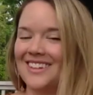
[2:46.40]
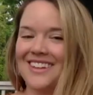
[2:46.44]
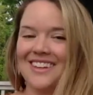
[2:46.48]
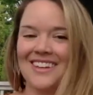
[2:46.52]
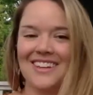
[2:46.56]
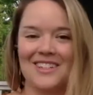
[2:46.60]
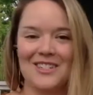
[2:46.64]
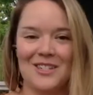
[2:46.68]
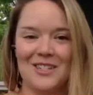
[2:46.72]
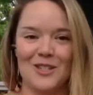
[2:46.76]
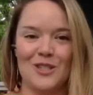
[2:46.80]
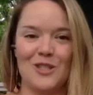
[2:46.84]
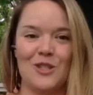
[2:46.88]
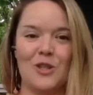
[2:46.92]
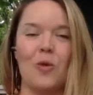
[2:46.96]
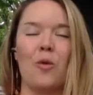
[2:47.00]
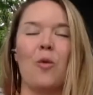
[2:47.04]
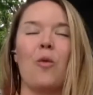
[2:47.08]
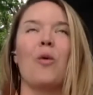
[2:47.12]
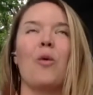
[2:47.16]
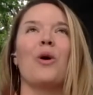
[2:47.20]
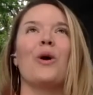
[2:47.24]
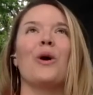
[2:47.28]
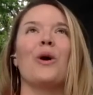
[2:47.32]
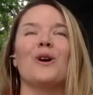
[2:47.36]
just the
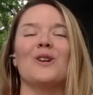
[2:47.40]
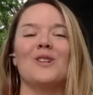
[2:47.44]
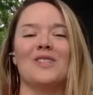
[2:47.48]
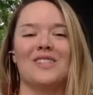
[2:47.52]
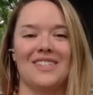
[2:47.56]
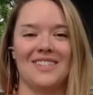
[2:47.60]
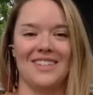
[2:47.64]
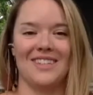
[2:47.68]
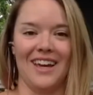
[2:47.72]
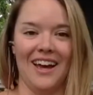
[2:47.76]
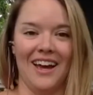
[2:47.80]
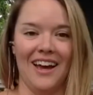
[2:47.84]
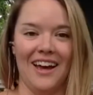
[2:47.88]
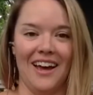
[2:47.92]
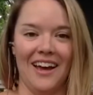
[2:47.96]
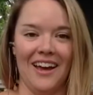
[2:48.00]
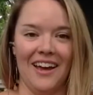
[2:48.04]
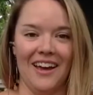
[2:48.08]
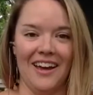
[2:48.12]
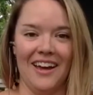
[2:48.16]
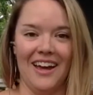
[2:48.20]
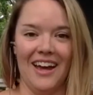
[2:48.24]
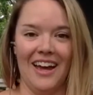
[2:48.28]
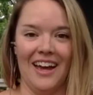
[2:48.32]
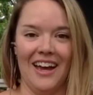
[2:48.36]
worst.
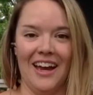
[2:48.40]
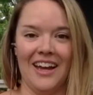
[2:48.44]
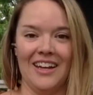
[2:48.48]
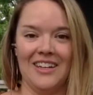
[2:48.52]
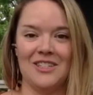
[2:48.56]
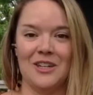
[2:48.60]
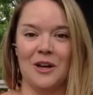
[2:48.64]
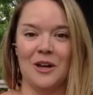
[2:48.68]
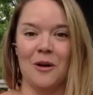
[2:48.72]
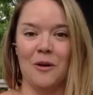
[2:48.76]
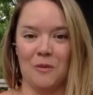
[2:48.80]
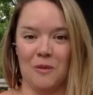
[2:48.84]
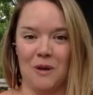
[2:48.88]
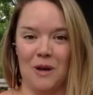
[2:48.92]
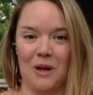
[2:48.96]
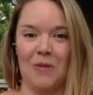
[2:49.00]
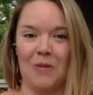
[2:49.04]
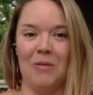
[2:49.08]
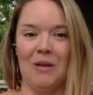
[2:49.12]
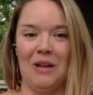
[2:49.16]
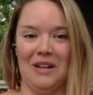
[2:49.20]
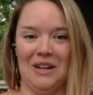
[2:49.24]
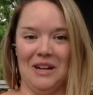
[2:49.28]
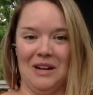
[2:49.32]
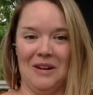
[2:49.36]
I don't
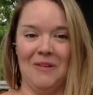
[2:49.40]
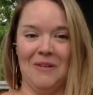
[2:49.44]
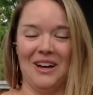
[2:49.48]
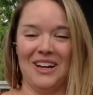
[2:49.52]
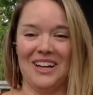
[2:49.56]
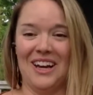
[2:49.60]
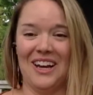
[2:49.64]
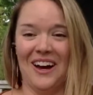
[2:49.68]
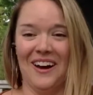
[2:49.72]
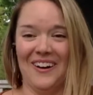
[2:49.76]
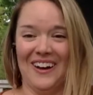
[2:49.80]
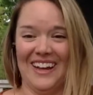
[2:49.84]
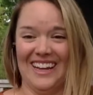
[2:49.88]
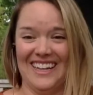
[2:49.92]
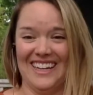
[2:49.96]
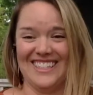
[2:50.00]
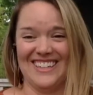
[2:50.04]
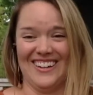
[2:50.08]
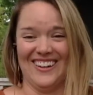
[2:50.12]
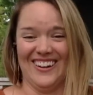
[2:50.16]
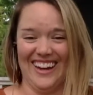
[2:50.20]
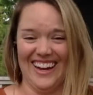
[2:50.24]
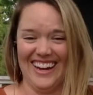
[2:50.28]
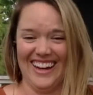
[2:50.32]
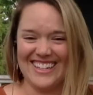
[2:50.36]
recommend anyone go into
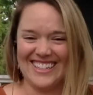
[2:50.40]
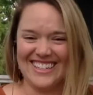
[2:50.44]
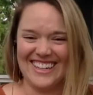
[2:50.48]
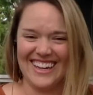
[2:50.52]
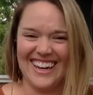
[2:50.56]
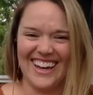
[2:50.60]
it.